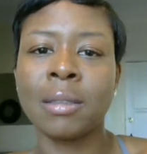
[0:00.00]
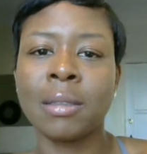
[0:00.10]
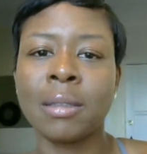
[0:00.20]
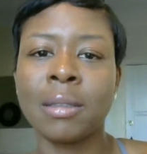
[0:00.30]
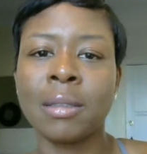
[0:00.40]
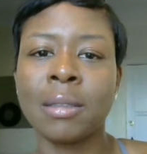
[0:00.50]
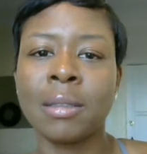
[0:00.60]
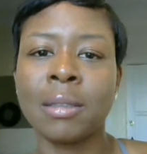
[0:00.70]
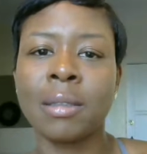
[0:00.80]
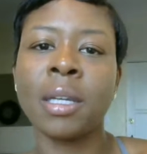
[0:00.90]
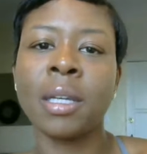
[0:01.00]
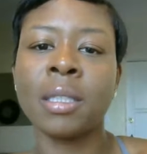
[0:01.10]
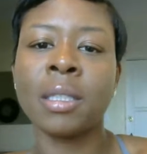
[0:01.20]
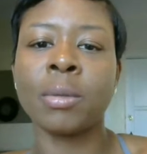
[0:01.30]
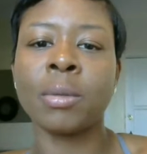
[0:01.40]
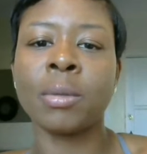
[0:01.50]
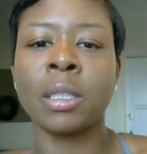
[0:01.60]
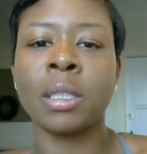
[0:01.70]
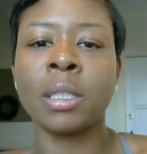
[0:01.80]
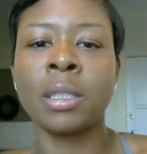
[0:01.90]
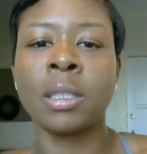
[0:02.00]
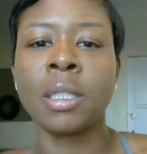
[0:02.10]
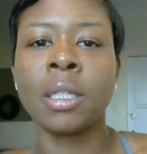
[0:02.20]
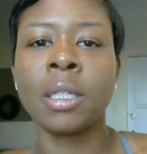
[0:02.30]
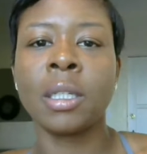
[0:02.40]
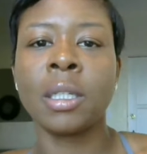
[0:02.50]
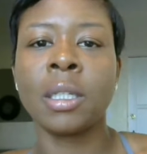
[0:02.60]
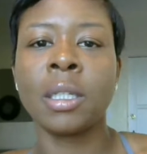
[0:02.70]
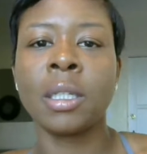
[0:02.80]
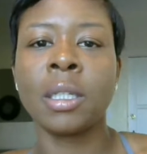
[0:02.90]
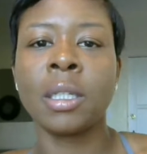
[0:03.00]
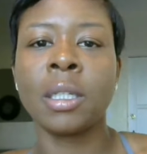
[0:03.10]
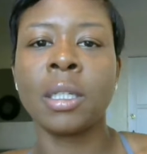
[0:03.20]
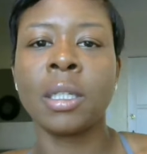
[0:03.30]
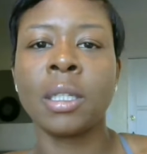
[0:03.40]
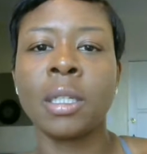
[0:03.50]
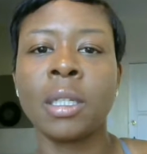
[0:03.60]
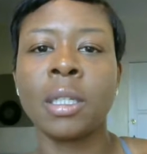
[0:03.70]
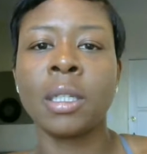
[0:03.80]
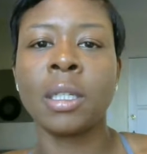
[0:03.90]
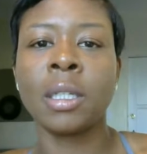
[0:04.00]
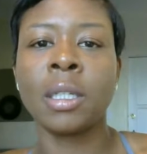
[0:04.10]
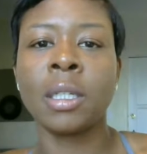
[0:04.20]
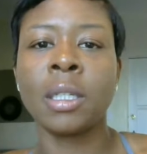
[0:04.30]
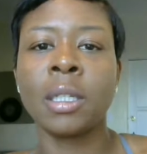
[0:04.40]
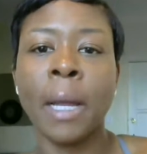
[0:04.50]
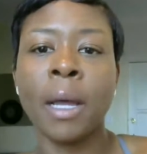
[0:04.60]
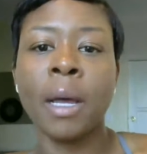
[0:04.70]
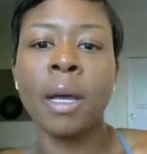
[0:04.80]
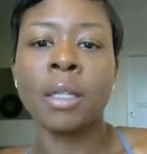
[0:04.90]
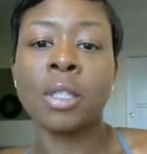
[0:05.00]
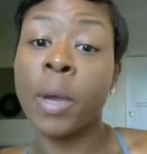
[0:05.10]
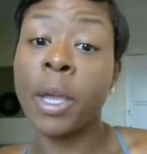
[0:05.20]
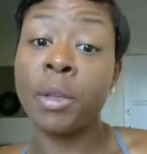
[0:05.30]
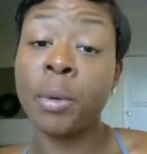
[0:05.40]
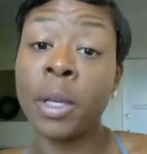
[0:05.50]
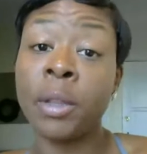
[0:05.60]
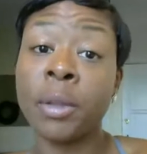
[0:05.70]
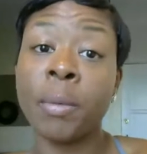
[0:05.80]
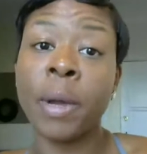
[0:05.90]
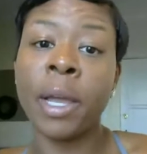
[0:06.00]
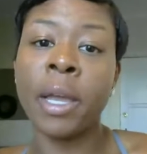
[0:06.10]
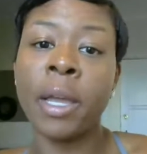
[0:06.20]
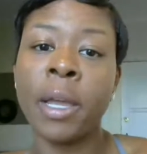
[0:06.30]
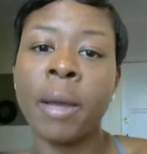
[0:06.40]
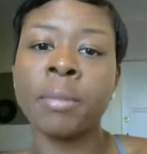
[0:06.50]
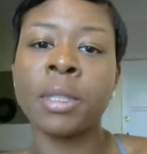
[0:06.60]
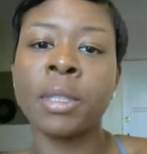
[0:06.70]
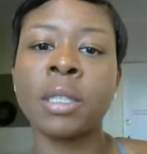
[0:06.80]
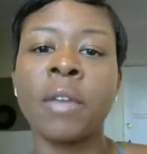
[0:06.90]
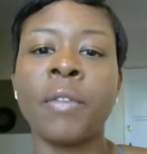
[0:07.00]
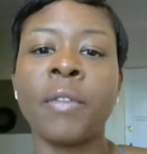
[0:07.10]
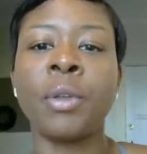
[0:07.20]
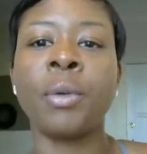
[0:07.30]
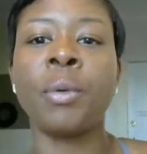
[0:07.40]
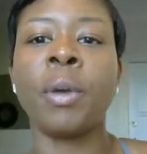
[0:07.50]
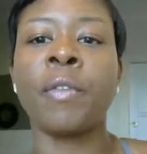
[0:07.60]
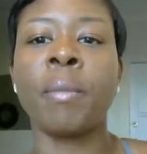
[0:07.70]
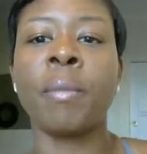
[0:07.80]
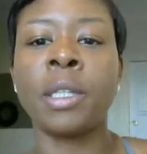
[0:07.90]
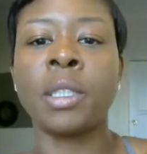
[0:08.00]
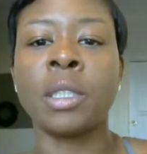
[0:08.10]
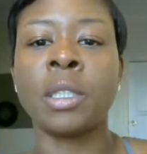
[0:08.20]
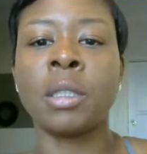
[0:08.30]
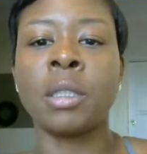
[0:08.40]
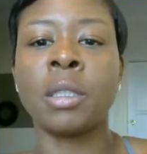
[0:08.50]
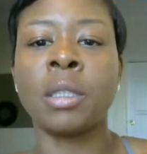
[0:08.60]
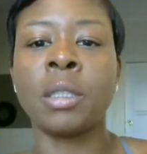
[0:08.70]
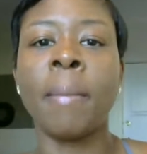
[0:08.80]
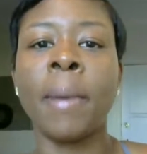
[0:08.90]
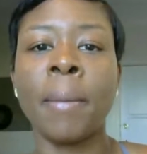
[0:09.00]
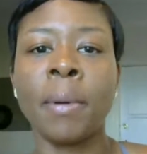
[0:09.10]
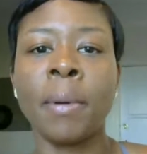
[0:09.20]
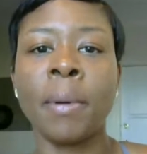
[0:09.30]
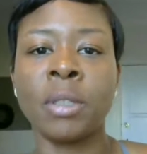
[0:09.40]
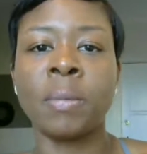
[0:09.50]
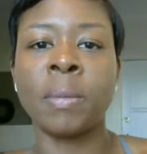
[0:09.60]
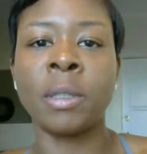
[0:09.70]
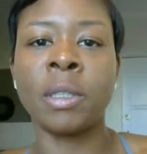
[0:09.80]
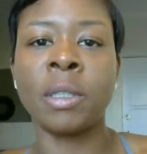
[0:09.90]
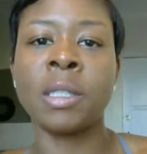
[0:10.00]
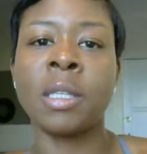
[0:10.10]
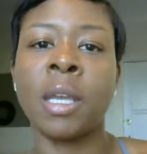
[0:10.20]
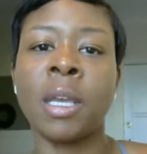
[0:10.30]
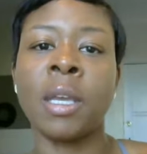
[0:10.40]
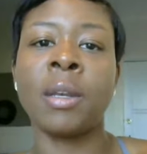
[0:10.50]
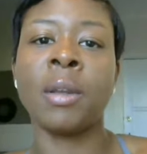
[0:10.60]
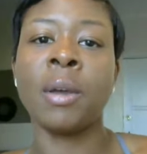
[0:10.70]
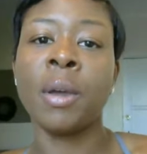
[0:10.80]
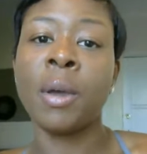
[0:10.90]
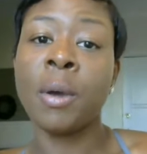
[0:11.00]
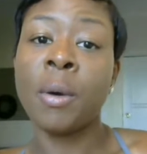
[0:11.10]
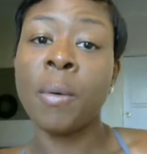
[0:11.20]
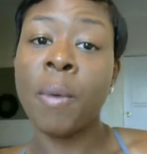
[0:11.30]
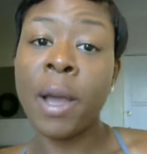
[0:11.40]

And I'm not here to sway you either way. I'm just giving my personal experience and why I gave it up.